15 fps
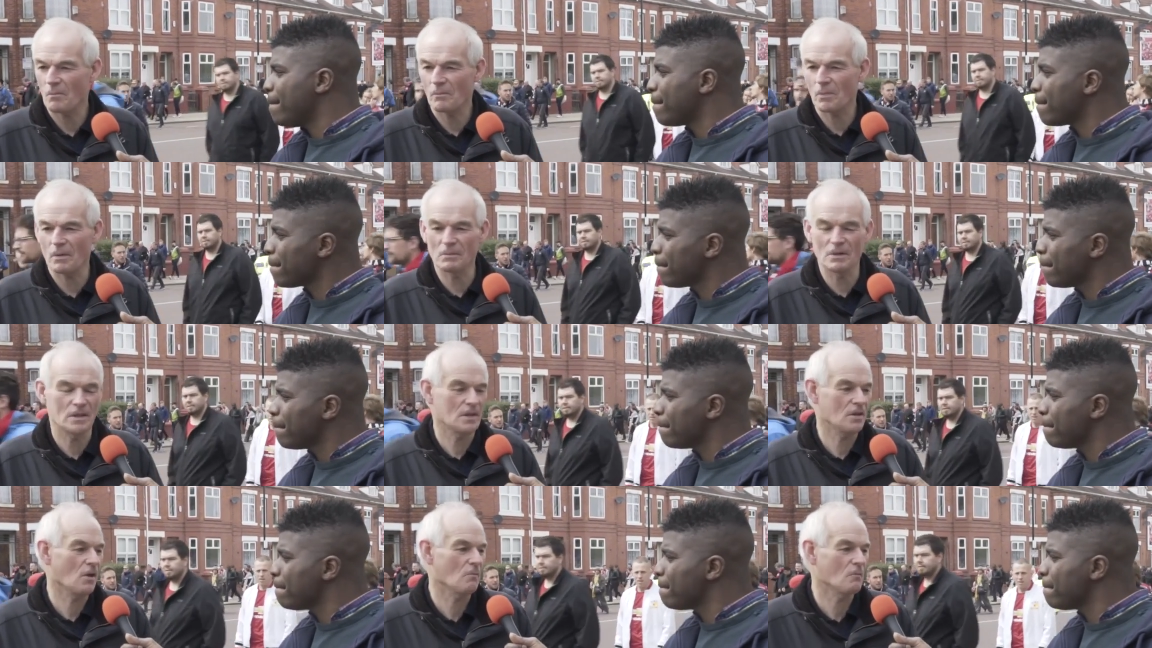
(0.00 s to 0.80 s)
Speaker 1: Probably
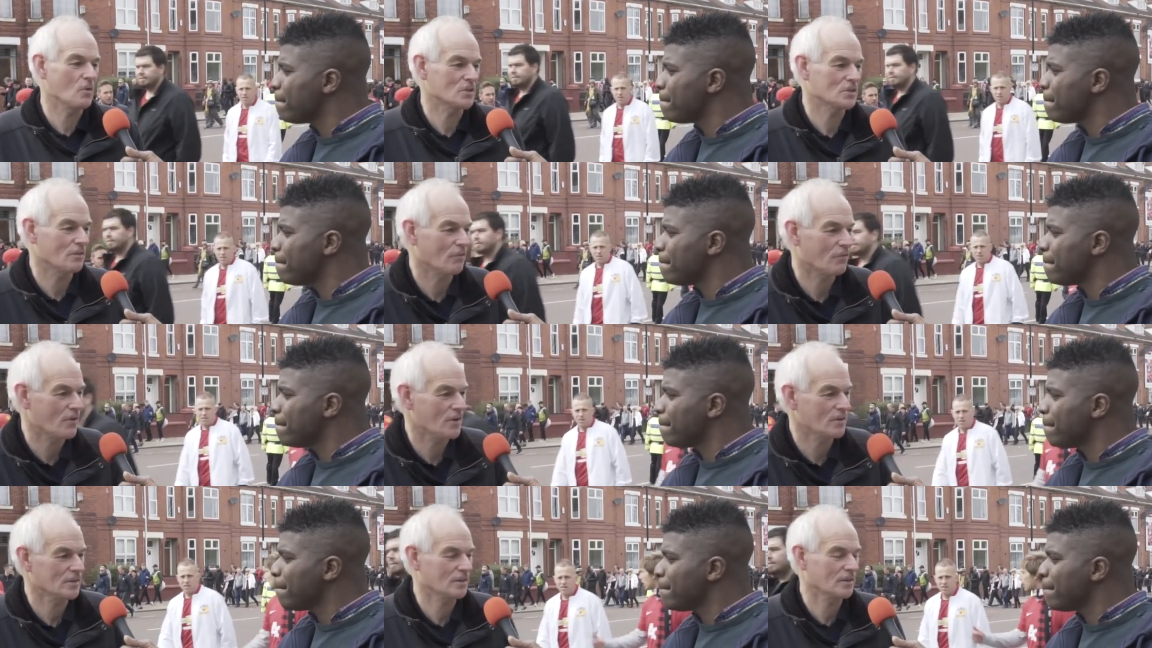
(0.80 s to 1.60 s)
the young boys up
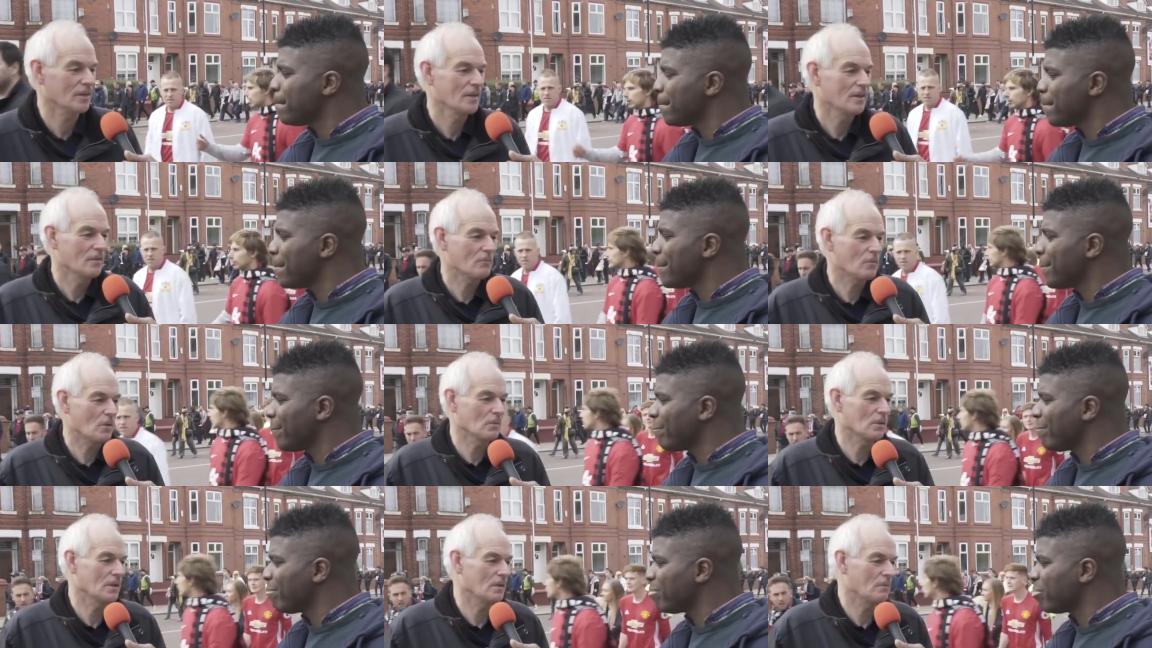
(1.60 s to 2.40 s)
front.
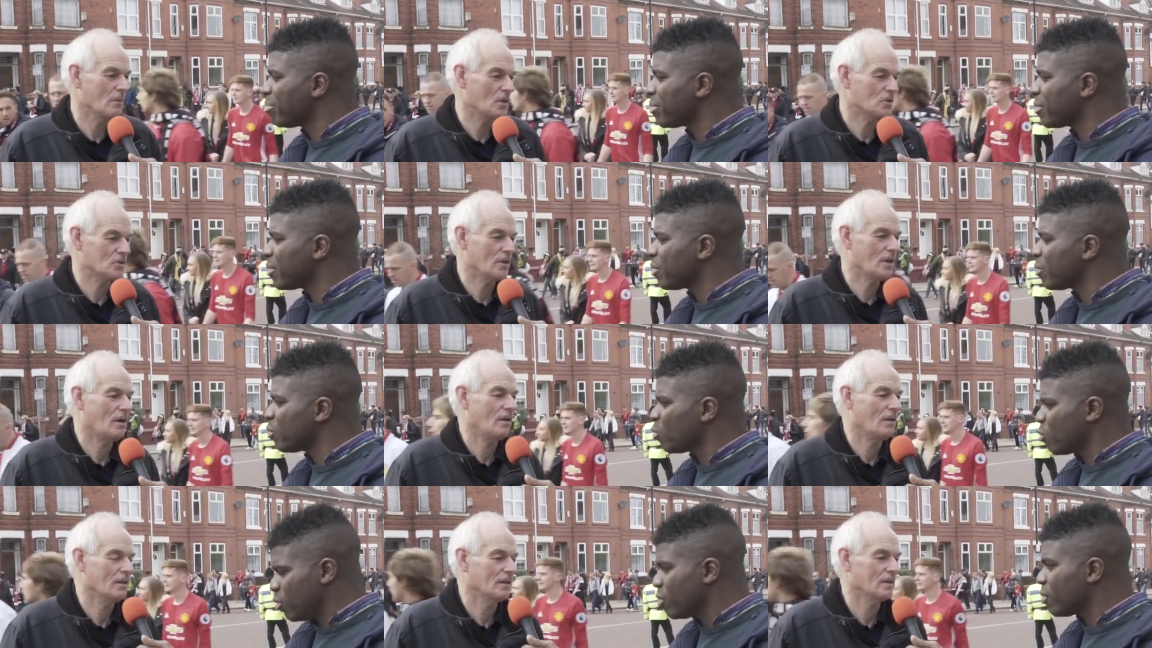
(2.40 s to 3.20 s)
Probably
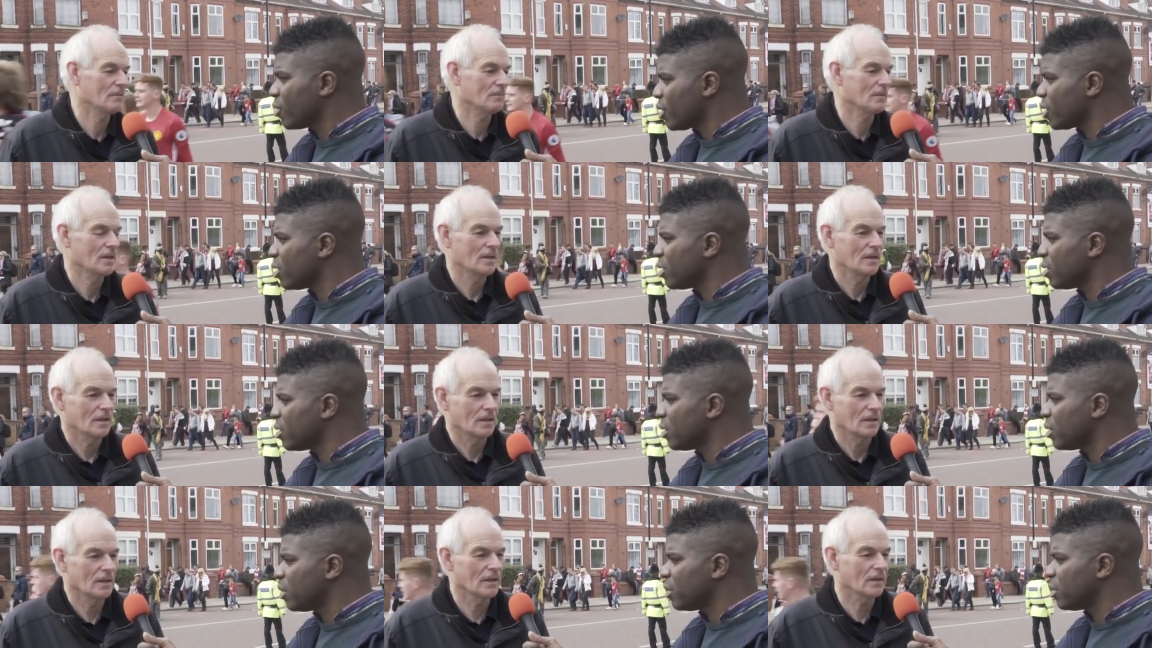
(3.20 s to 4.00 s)
Martial and
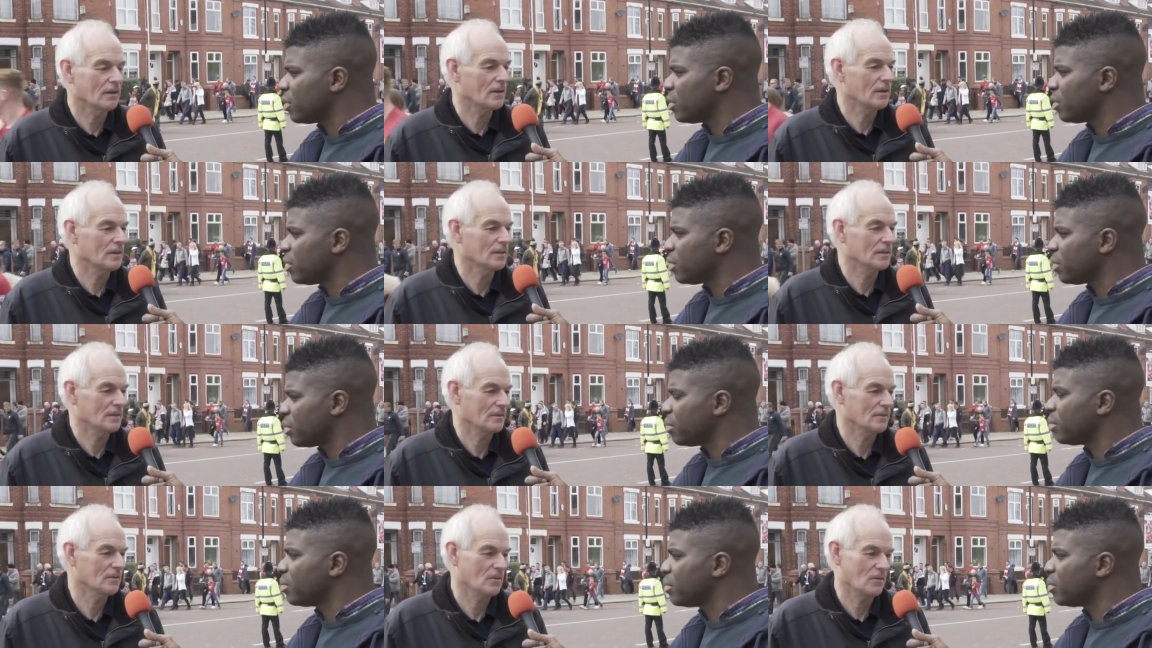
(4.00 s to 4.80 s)
Lingard.
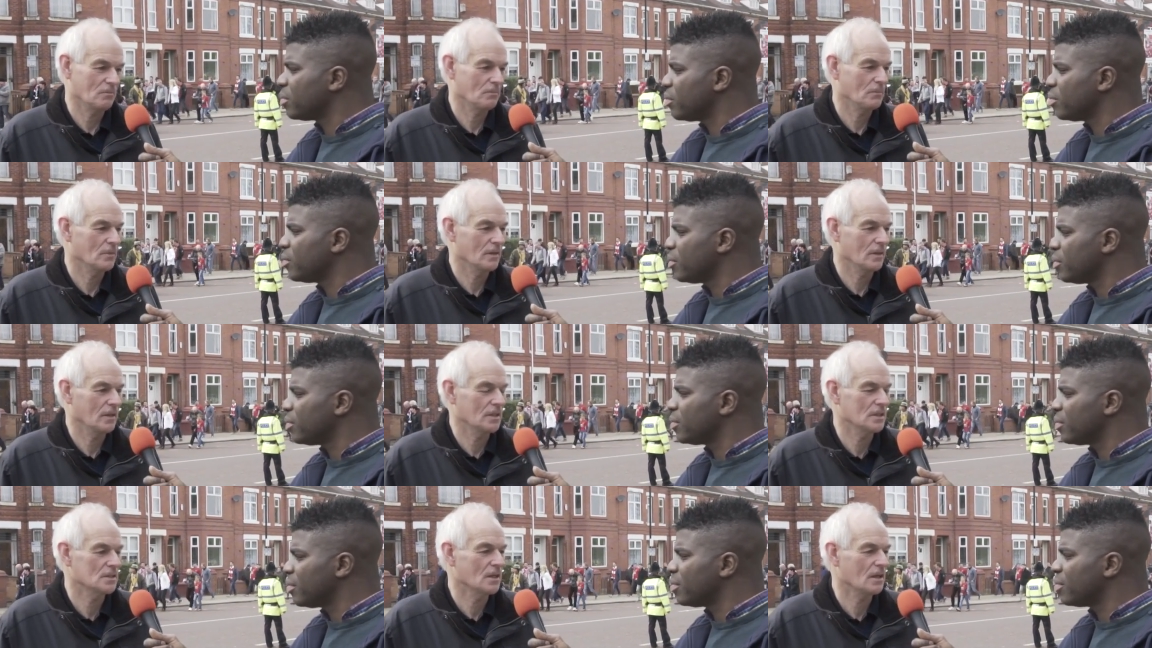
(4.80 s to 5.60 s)

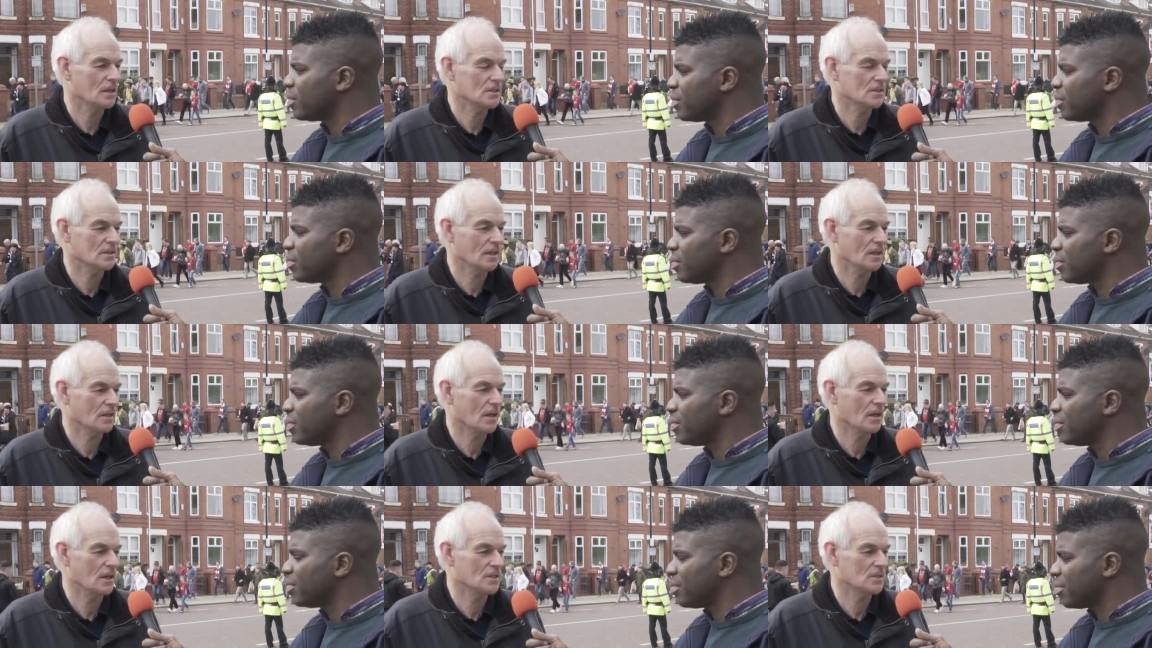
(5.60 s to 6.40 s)
These guys, they're the
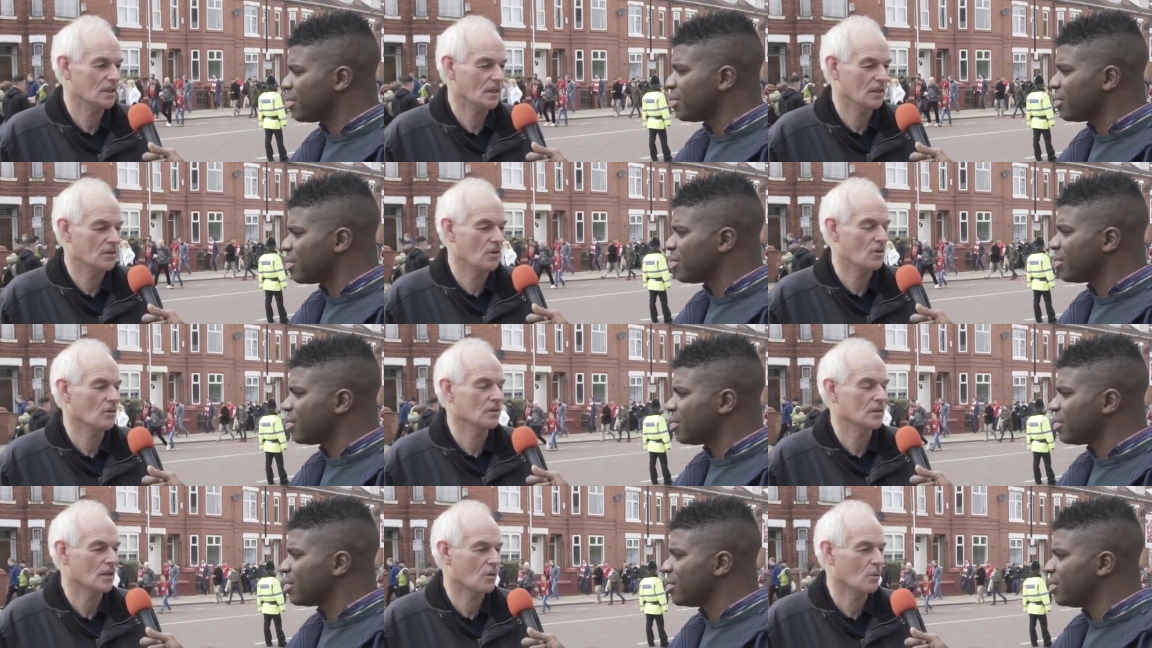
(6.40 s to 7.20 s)
guys. They're
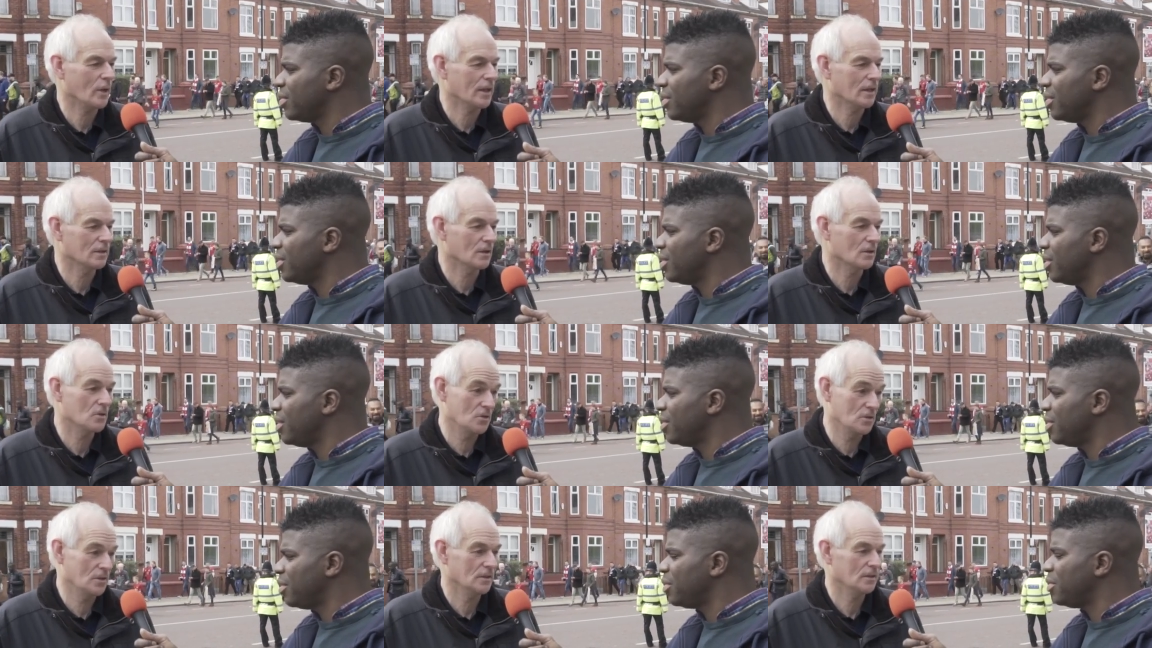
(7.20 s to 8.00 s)
young. They're quick. They're
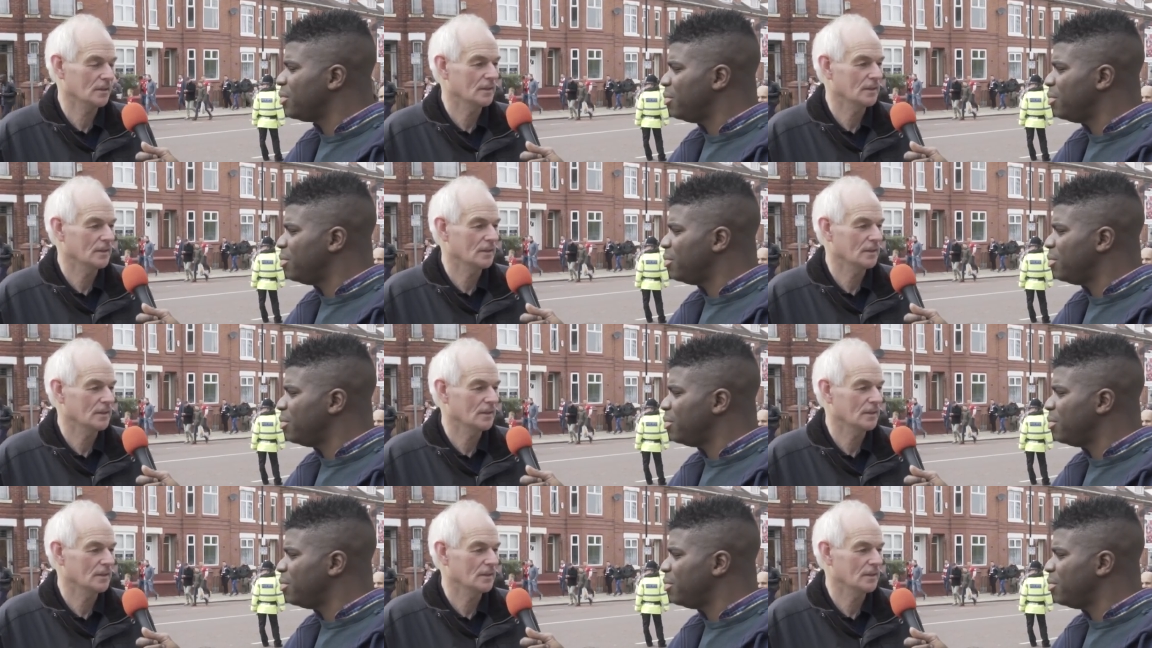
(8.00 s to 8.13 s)
good.